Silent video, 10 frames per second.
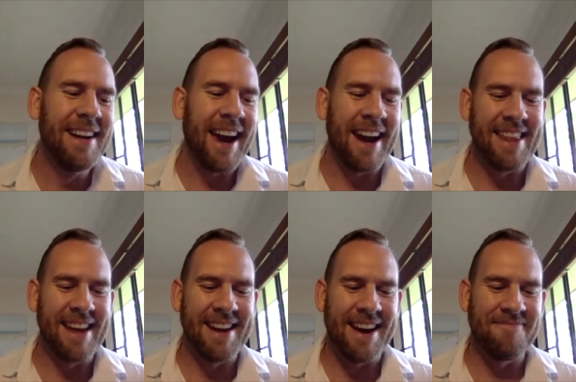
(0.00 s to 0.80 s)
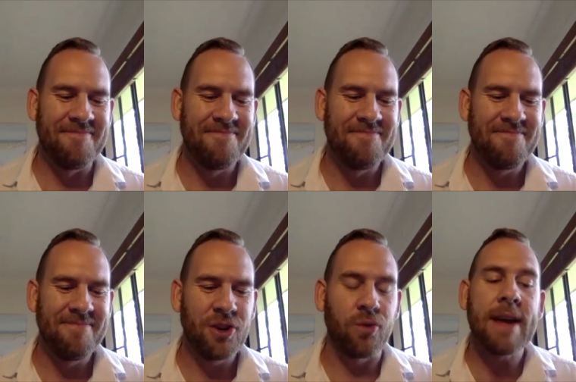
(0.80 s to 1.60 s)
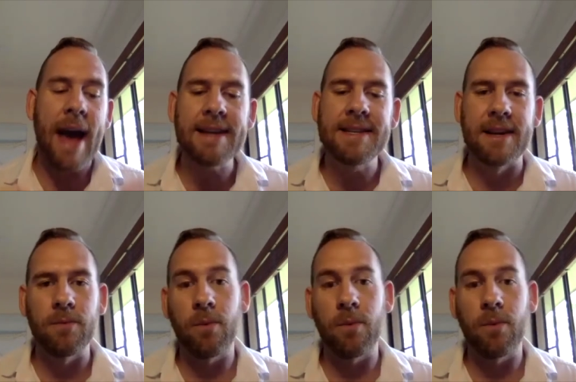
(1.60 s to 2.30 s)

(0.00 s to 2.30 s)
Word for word: And then um, creating